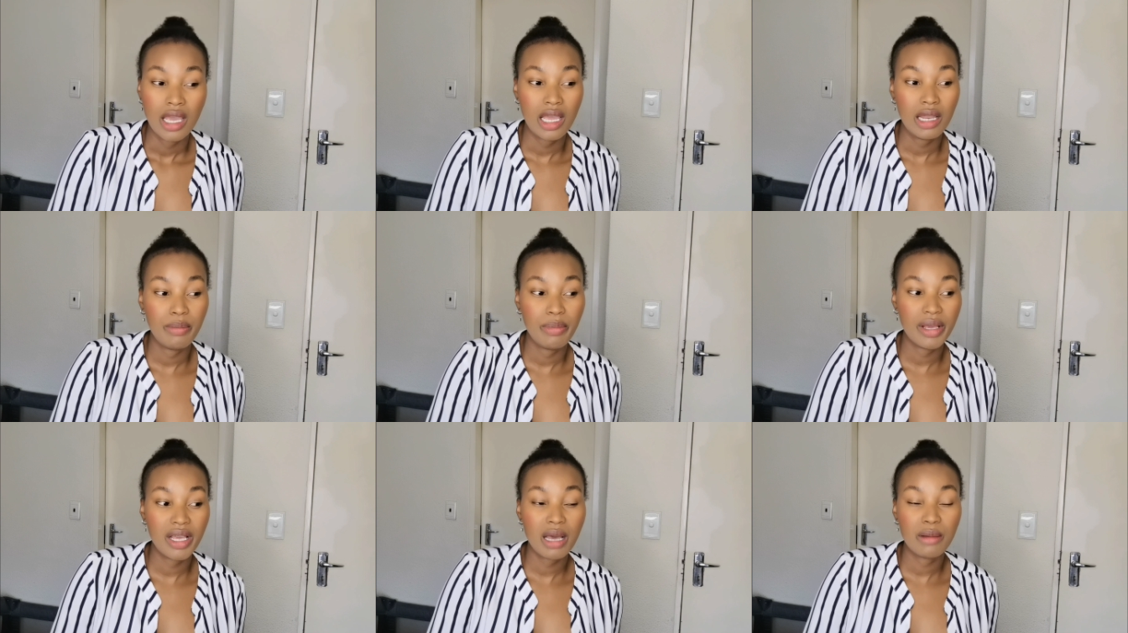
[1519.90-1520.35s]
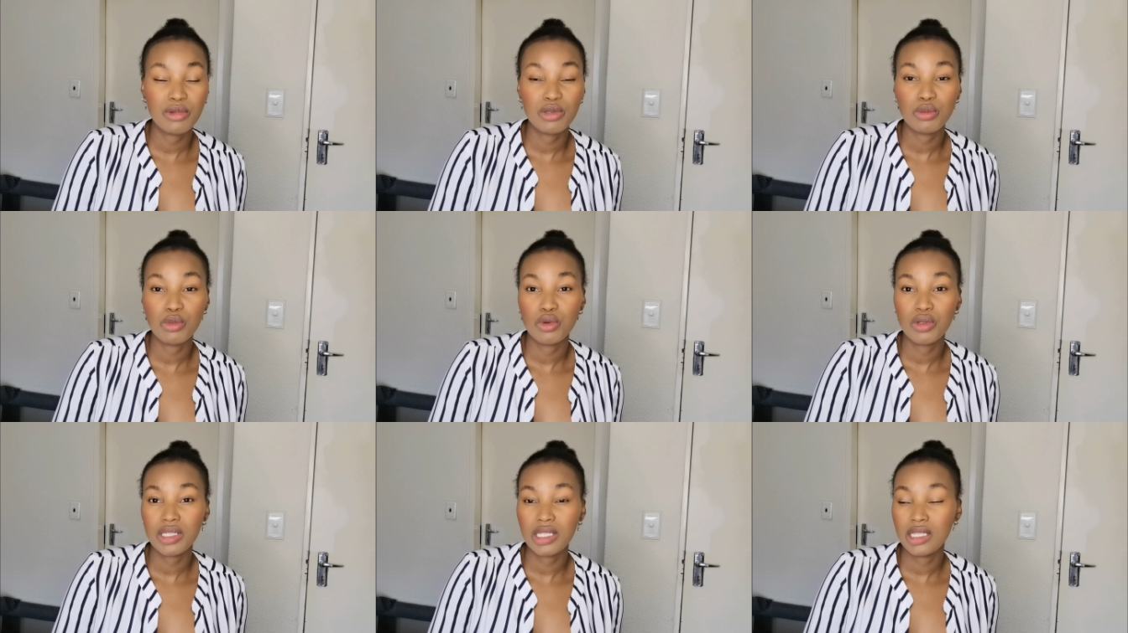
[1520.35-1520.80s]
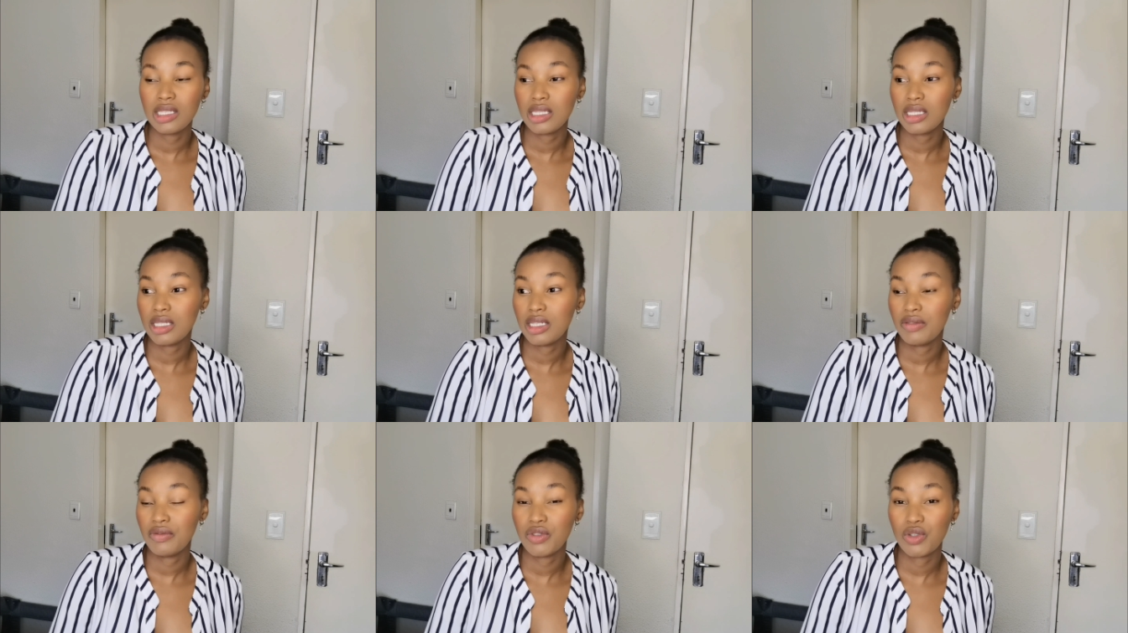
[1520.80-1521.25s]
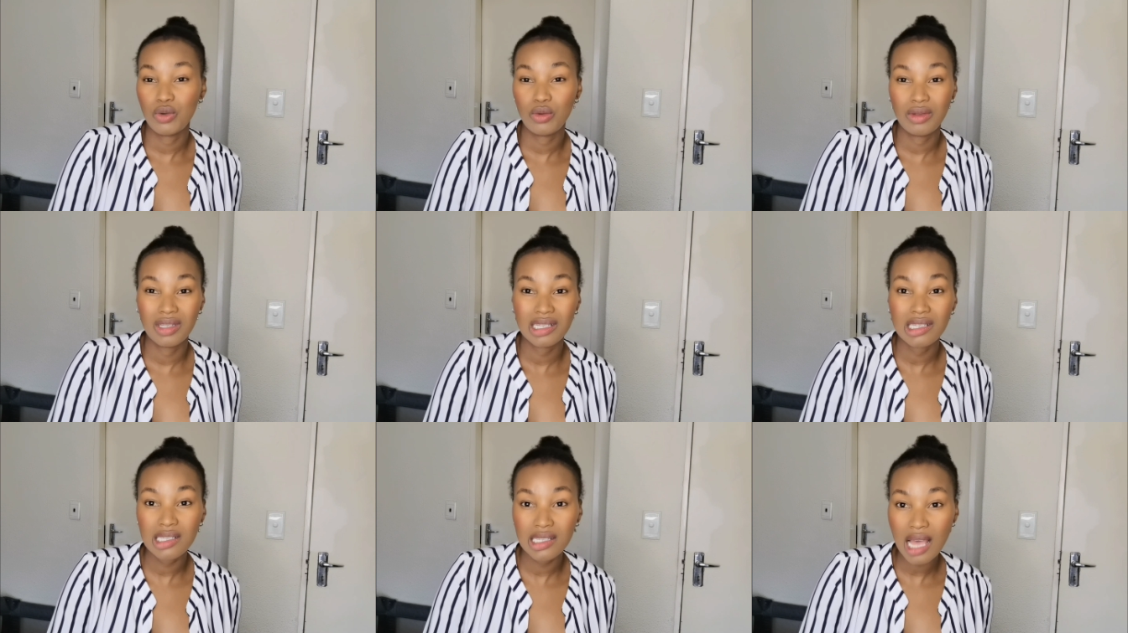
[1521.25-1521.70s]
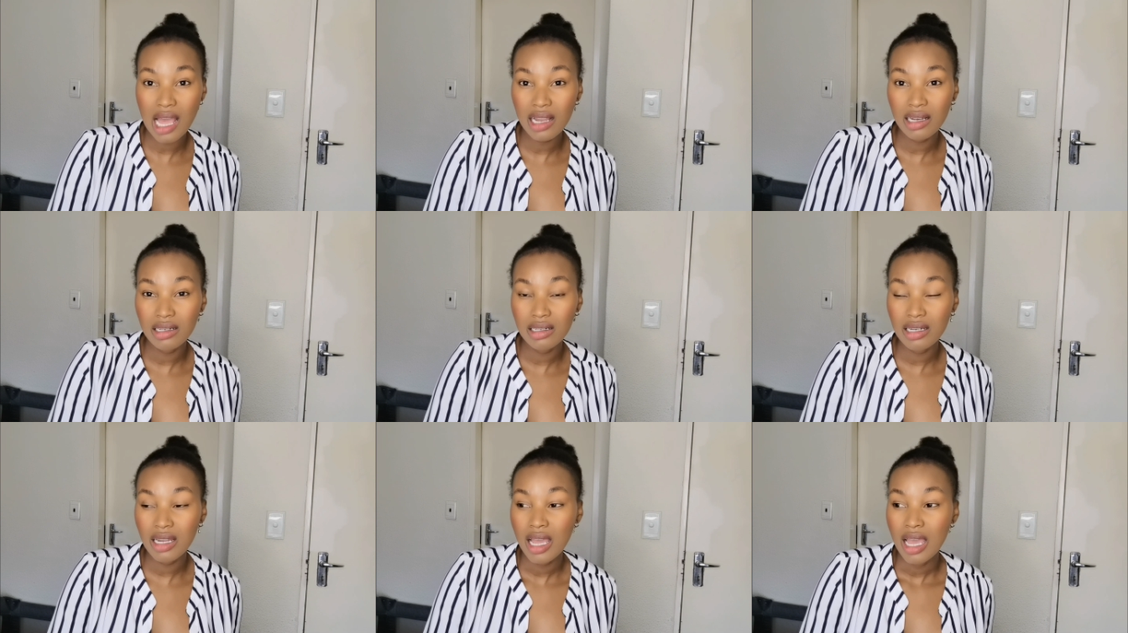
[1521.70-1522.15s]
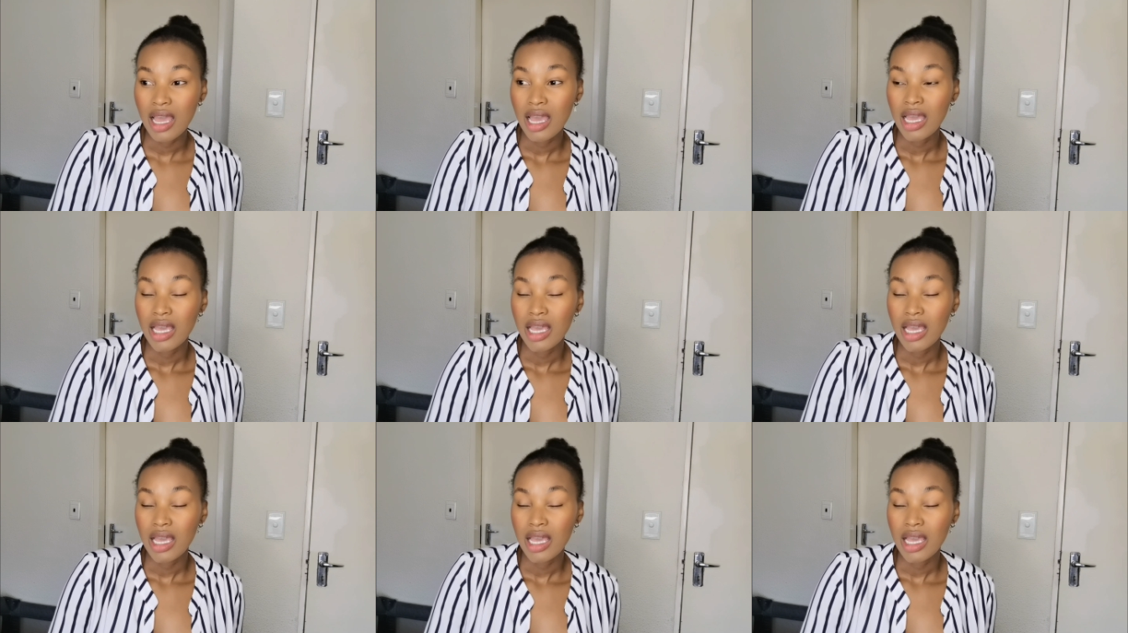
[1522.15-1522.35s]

It becomes more sensitive to the sun.